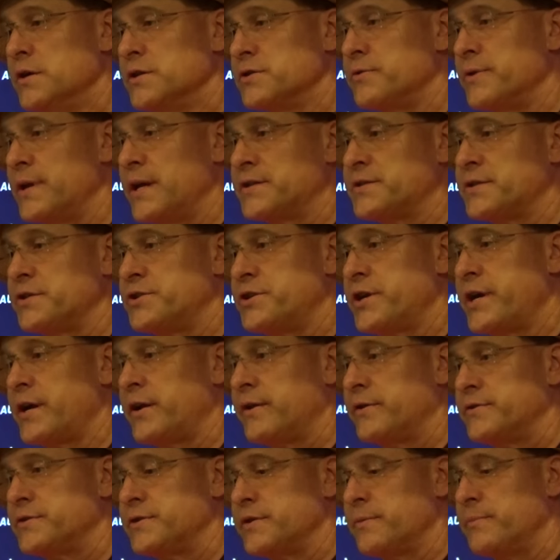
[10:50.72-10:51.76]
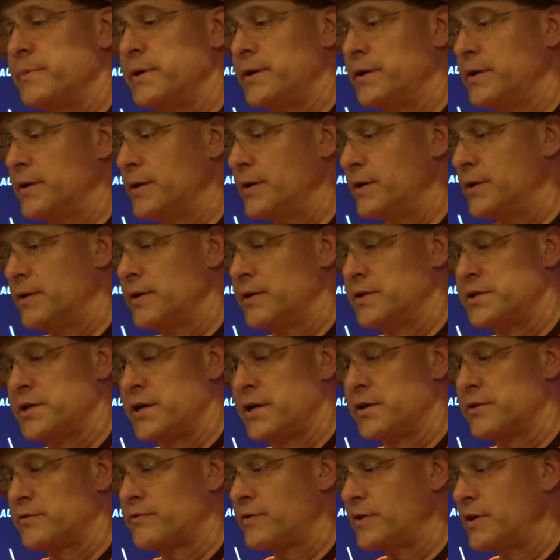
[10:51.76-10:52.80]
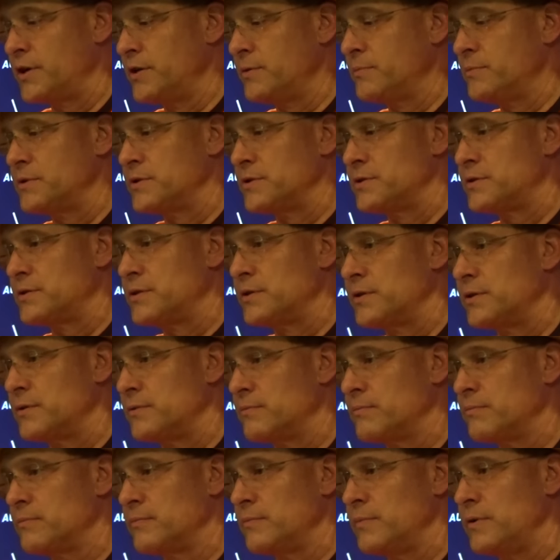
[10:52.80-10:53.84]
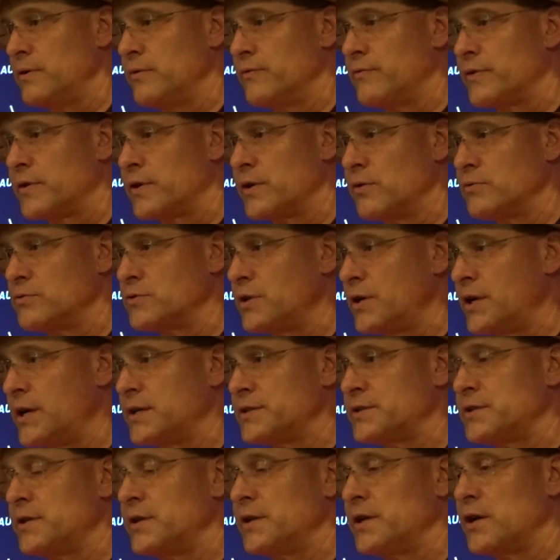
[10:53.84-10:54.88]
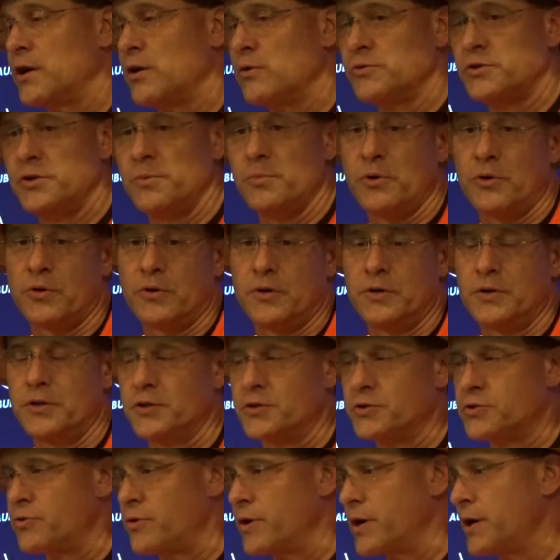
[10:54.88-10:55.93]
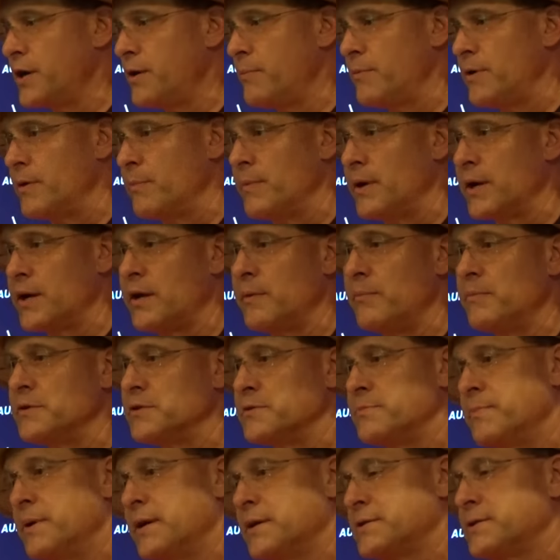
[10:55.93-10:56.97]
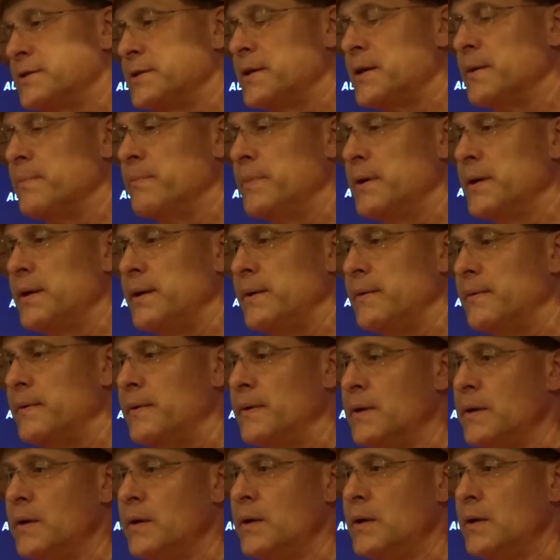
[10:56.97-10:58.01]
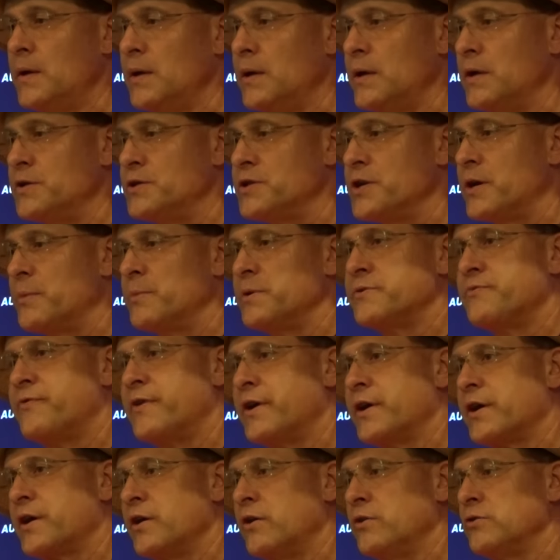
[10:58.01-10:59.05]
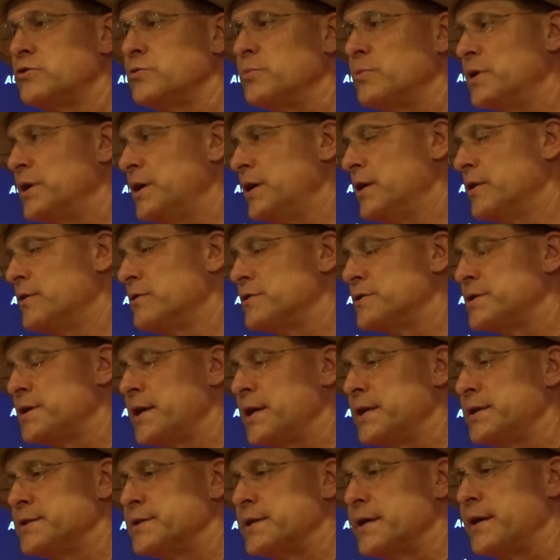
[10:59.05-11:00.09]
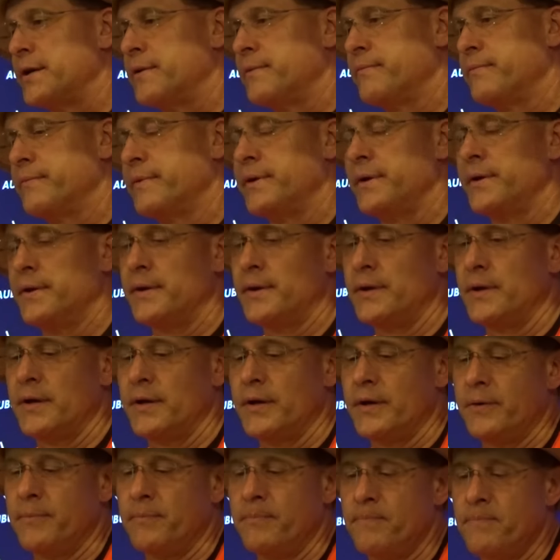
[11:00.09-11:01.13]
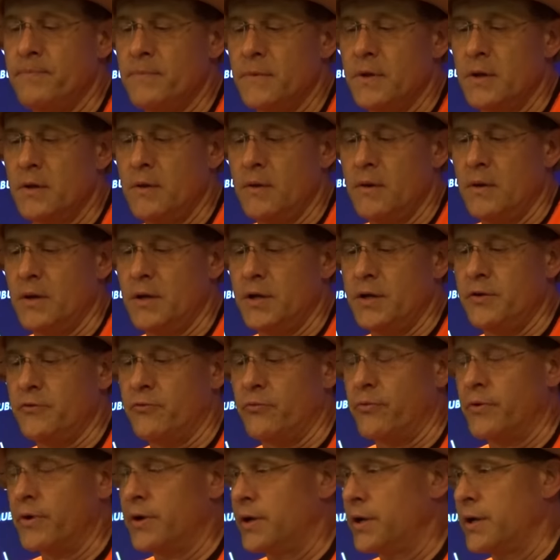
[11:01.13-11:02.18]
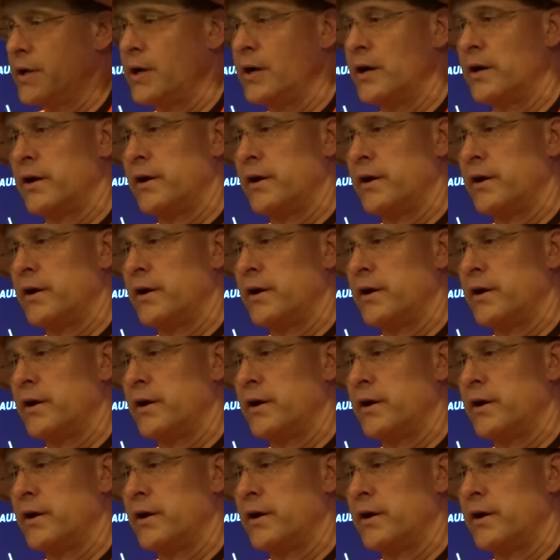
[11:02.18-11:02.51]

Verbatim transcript: so that's the challenge. I mean, uh, the challenge for him is to, you know, for Coach Lashlee, coach him hard, to train him, to make him as best he can be. And Jeremy's very coachable, and he understands that. And uh, he's really got